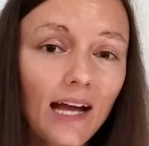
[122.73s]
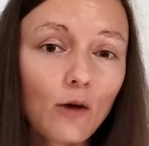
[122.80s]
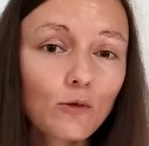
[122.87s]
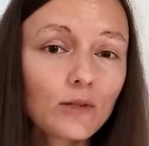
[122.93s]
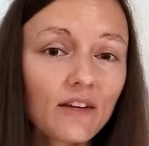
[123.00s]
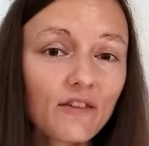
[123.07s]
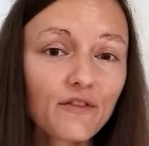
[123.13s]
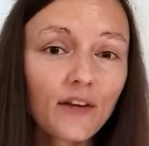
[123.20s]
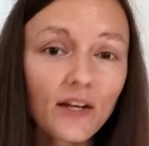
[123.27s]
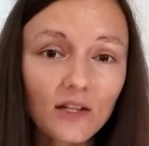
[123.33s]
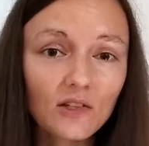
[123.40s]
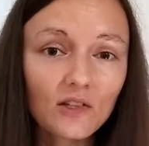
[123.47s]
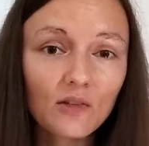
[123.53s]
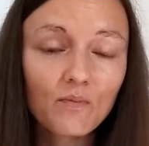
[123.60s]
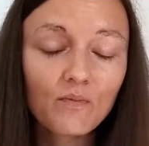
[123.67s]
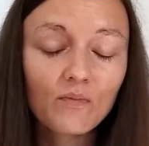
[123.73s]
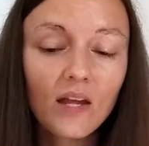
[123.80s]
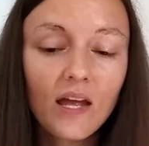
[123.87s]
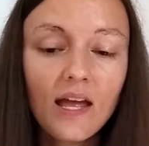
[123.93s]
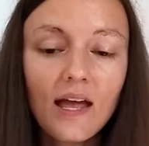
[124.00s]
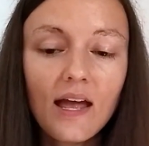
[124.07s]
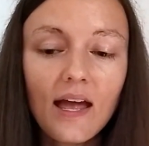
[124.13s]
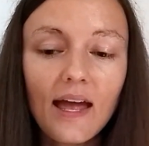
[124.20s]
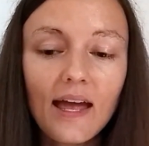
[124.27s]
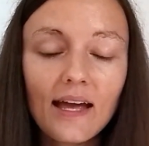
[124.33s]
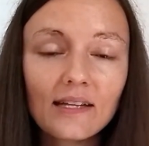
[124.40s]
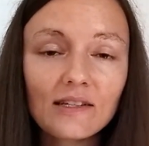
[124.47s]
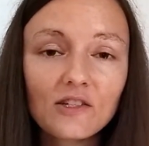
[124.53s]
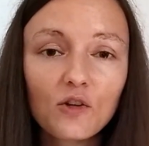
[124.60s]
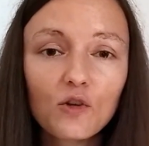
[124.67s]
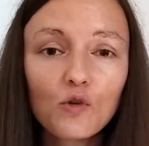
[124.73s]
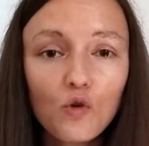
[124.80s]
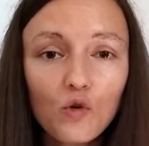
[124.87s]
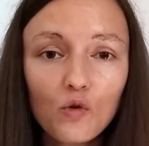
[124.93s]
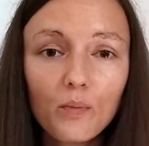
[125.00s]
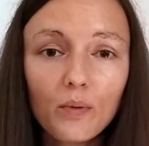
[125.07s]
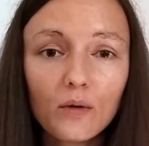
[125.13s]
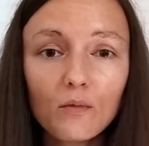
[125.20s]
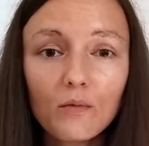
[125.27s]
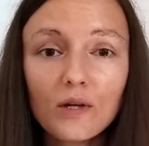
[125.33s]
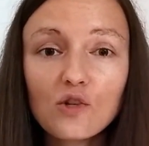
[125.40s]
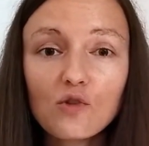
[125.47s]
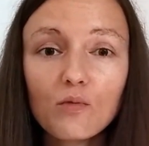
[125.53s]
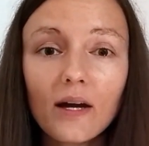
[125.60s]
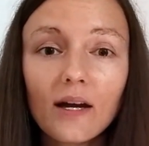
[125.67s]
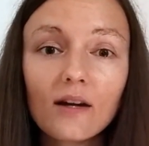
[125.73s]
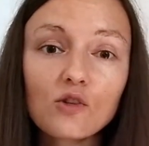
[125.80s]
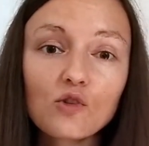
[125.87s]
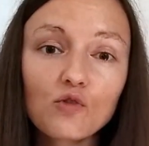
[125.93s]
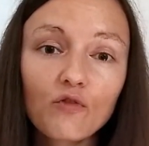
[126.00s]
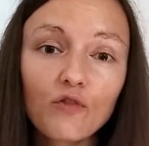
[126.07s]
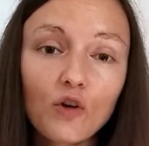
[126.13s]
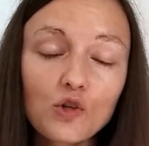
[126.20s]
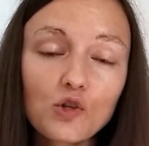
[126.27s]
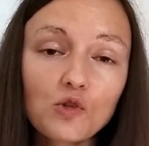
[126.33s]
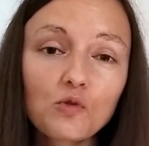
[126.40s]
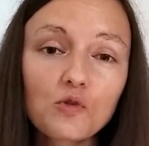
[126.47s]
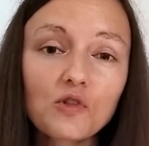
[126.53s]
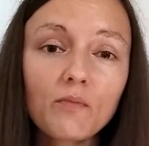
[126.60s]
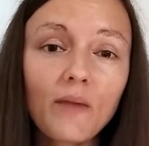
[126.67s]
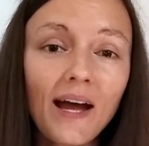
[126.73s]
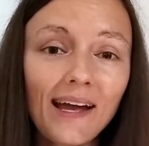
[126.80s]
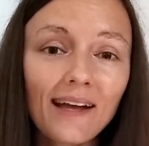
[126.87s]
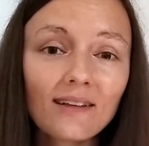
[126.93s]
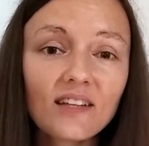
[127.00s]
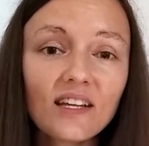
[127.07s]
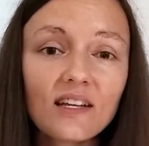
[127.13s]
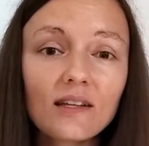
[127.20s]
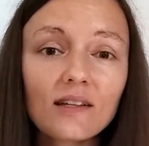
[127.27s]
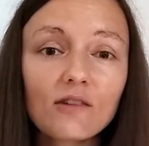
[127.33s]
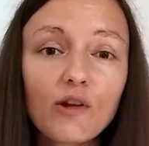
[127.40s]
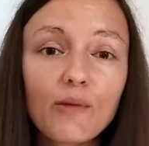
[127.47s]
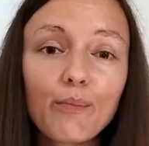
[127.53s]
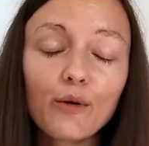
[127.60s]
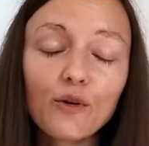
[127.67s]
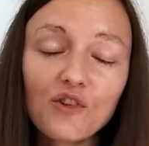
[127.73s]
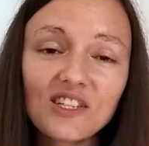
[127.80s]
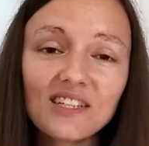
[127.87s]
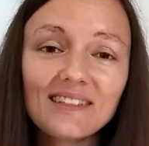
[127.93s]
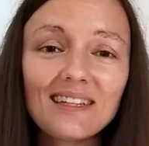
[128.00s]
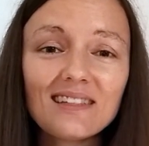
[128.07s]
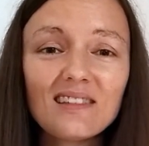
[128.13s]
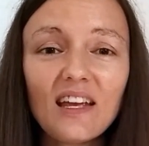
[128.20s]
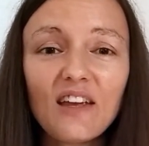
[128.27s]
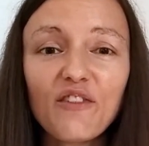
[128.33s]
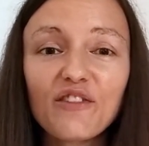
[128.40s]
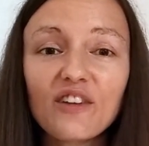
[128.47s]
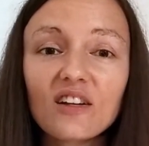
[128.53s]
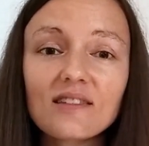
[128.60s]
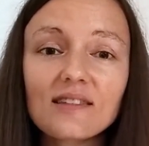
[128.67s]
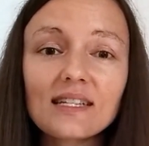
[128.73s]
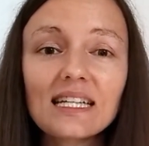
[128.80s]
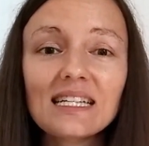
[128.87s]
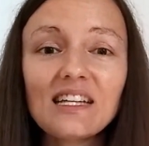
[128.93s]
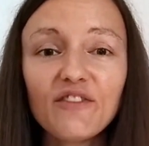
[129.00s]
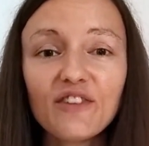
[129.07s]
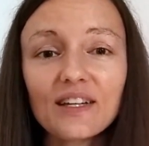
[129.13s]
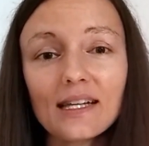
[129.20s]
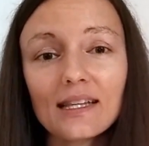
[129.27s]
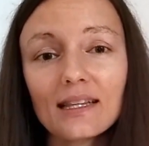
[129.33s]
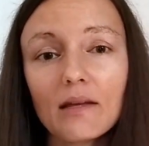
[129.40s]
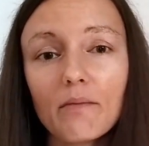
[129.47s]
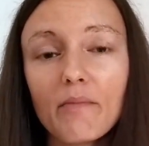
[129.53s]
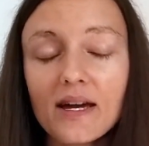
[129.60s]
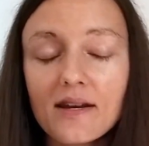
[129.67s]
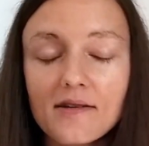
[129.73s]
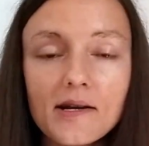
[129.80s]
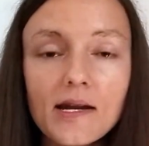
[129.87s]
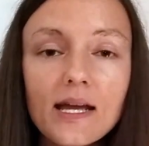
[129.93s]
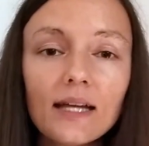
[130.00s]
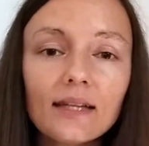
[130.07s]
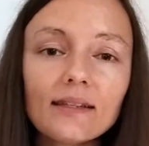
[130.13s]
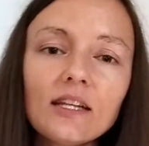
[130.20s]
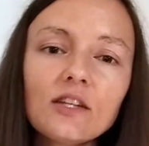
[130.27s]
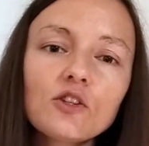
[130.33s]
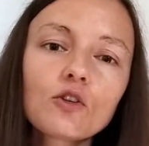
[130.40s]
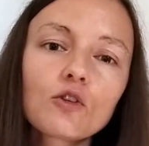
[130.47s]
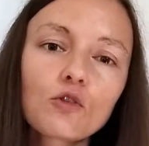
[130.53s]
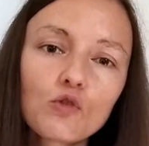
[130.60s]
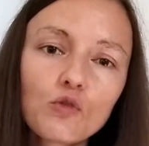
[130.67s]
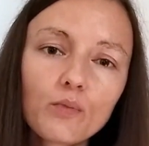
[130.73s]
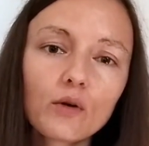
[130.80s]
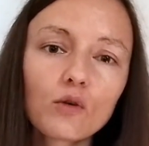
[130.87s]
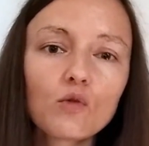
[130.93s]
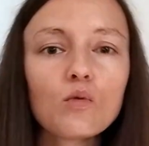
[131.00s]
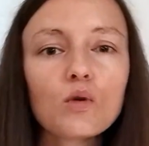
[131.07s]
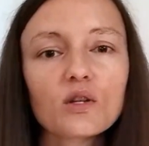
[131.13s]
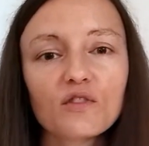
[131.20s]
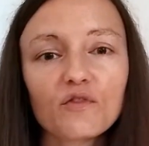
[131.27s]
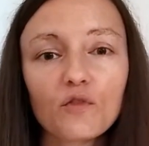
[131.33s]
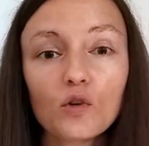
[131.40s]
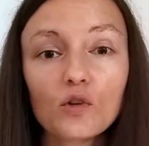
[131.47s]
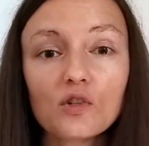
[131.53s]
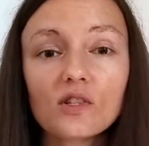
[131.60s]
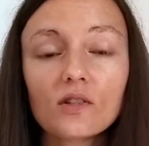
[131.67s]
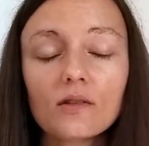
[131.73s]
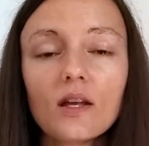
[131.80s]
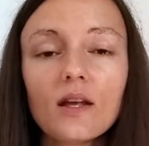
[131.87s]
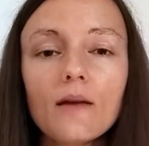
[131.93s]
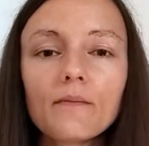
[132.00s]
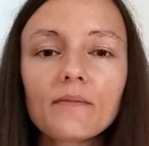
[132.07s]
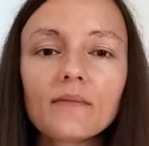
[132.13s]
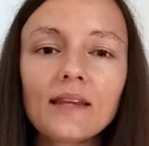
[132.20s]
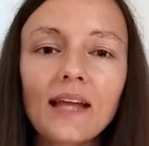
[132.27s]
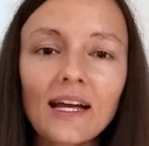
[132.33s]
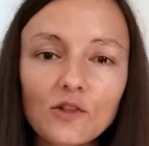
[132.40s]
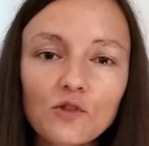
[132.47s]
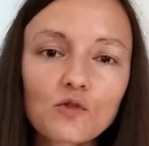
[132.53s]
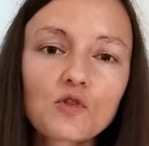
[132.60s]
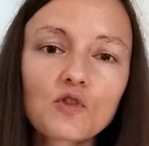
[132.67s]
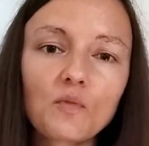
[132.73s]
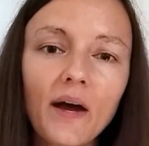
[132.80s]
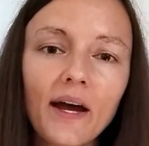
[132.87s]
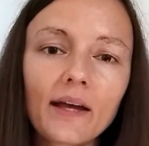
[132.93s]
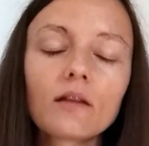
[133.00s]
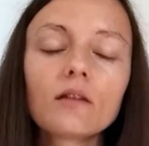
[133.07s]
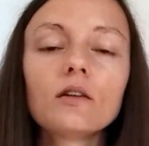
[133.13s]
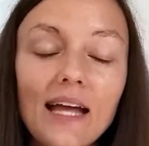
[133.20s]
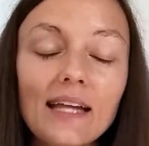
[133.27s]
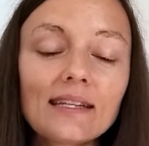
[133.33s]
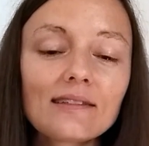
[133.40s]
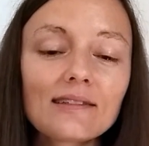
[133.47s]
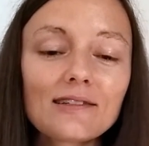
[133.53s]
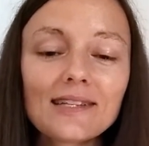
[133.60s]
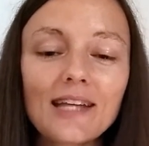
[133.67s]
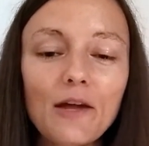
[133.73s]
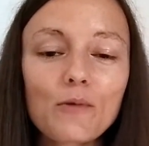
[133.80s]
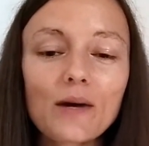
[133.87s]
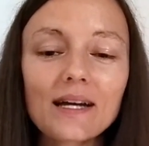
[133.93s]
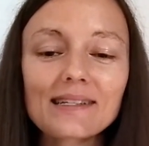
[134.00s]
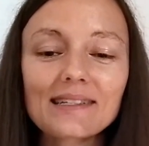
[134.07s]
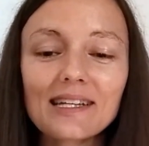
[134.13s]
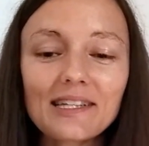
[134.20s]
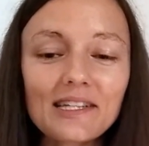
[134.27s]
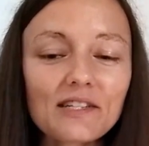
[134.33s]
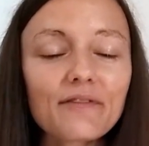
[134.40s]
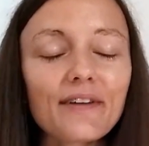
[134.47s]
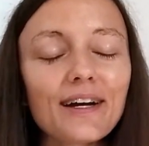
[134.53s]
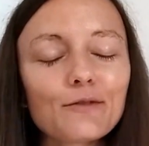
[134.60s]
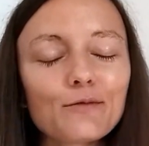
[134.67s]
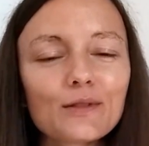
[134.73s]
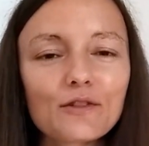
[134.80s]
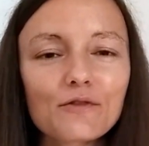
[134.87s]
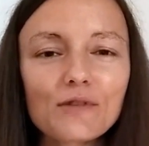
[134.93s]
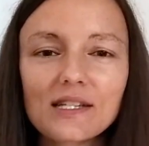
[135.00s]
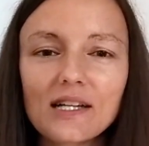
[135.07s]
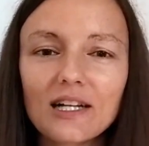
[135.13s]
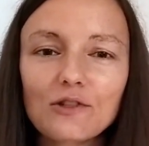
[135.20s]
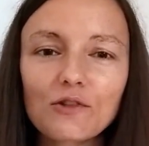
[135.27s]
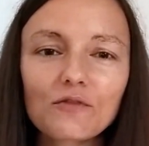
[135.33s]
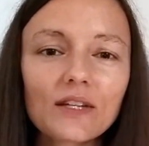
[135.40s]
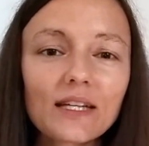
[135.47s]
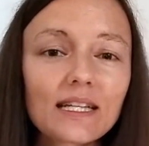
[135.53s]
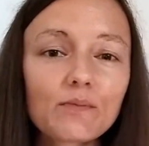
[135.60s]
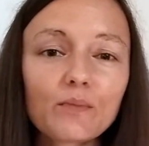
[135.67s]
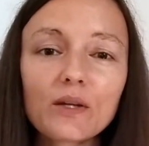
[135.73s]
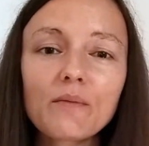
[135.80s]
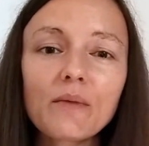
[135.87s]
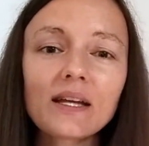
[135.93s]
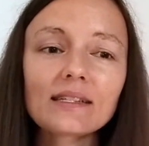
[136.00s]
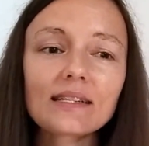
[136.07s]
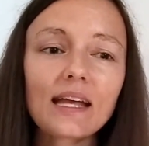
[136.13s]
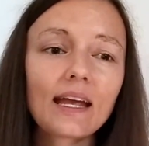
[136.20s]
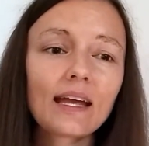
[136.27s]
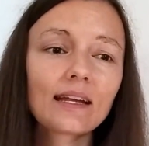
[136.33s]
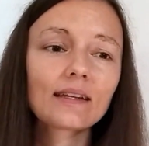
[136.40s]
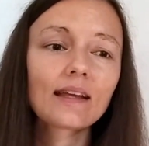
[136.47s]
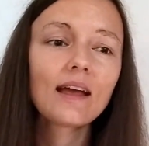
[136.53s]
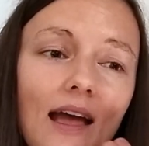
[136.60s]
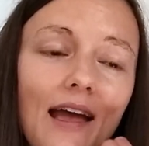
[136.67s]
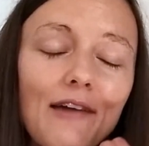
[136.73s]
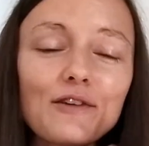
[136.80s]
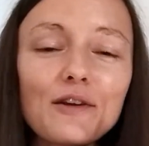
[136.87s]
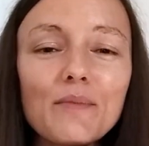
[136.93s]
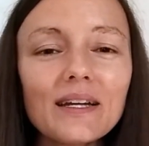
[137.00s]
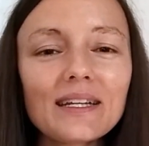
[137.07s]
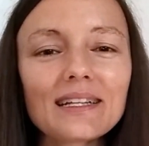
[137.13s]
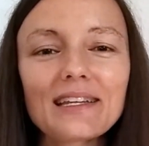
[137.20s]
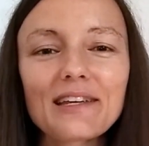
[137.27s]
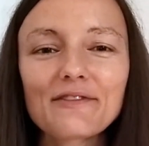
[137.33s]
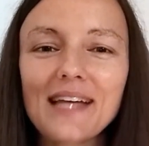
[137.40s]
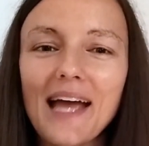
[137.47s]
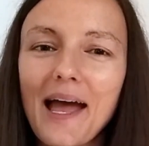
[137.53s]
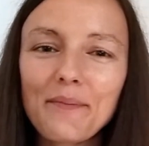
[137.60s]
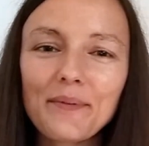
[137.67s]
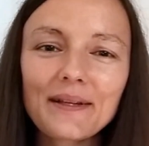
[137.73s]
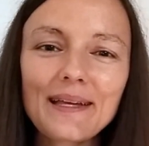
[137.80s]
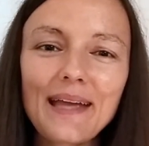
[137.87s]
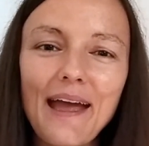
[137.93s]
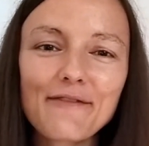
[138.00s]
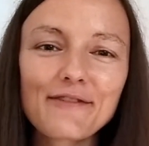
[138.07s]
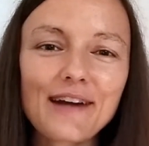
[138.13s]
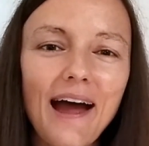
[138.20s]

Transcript: how they felt. And the group, which were forced to smile, they reported that they felt significantly better than the group who was forced not to smile. And they were satisfied with the results of the experiment, and everybody lived happily ever